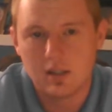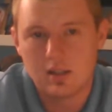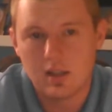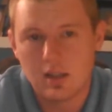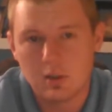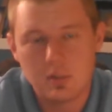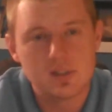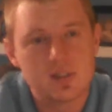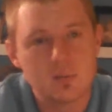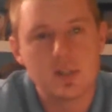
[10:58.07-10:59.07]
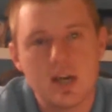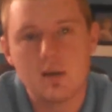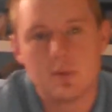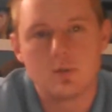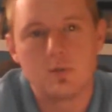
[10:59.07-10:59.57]
And
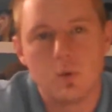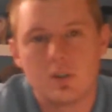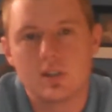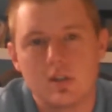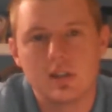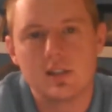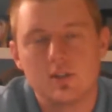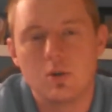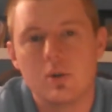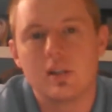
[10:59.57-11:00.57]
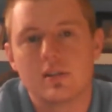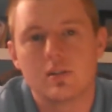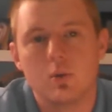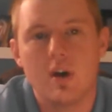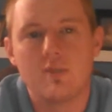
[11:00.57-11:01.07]
sometimes, unfortunately,
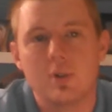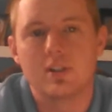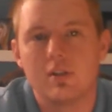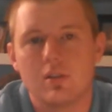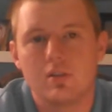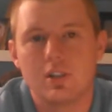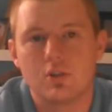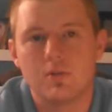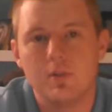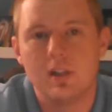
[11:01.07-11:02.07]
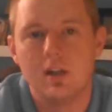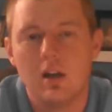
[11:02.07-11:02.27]
students who have muscular dystrophy